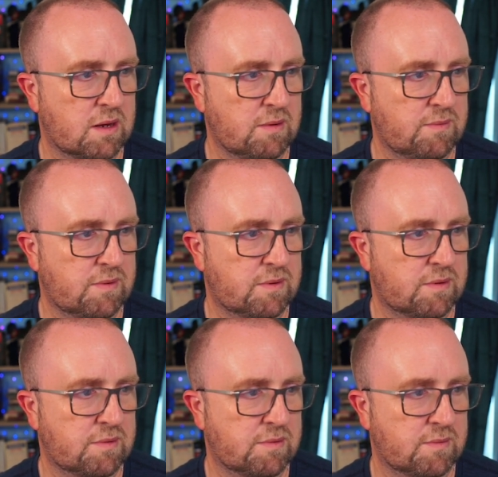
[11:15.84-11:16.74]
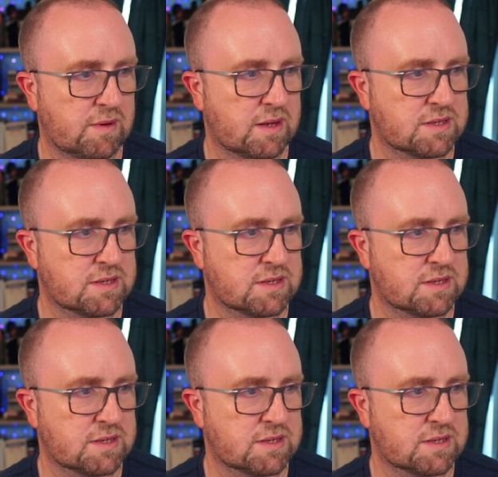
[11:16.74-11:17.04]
Yep. I mean,